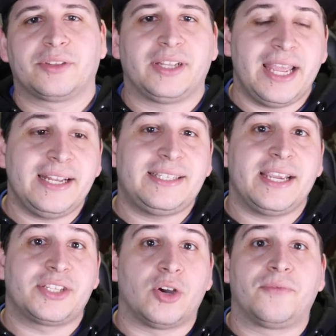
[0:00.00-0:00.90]
The lady
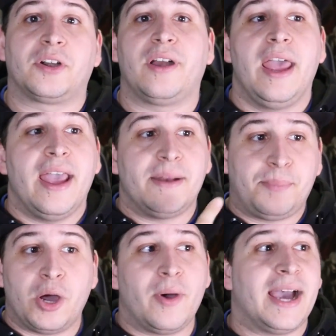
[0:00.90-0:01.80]
takes over and
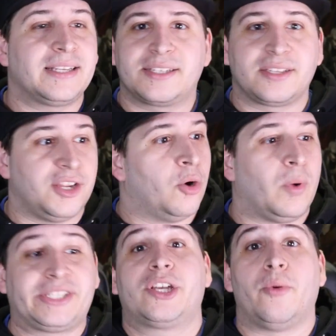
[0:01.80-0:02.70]
Poe asks, you know,
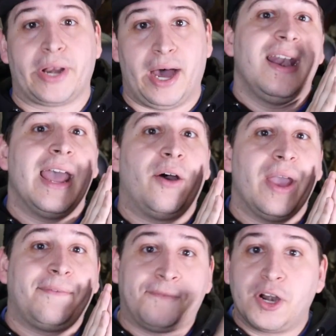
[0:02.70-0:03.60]
what's going on? Now,
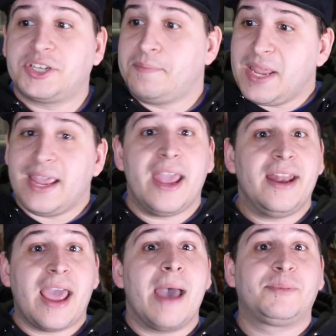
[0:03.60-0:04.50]
at first, me
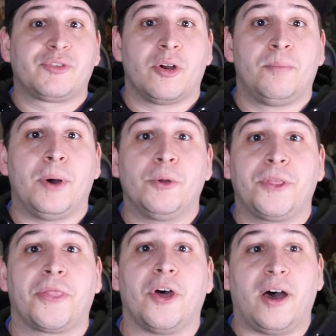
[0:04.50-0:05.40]
and Absaro
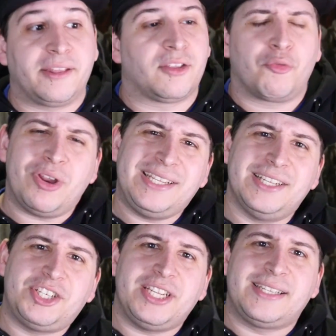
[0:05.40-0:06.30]
both thought the
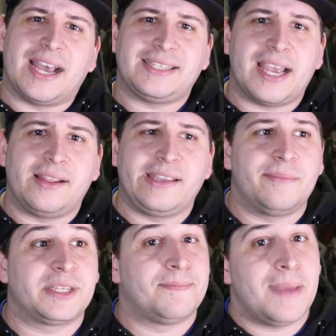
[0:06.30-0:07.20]
reason she's not telling
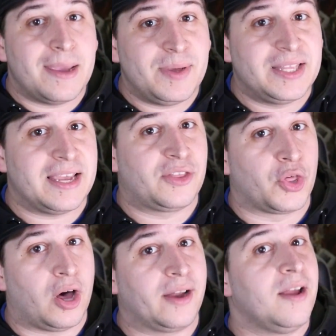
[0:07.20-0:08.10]
him is maybe they
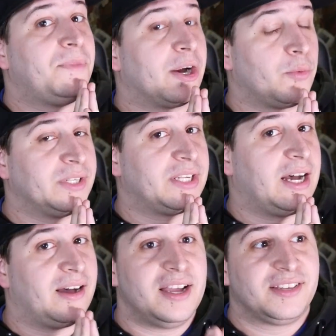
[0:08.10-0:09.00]
thought there was
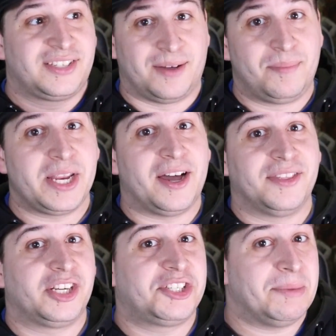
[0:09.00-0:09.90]
somebody on
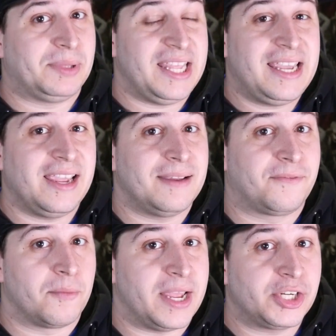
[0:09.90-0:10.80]
the ship leaking
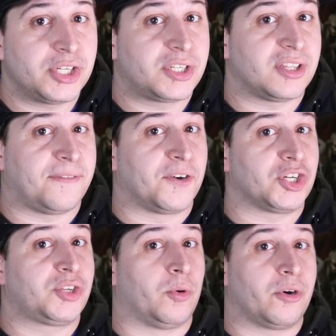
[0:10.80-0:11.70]
information to the
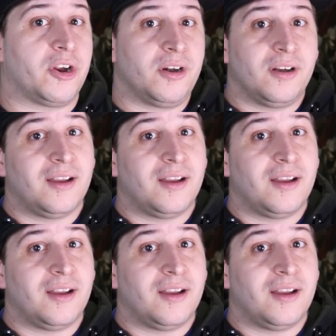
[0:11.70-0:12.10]
First Order.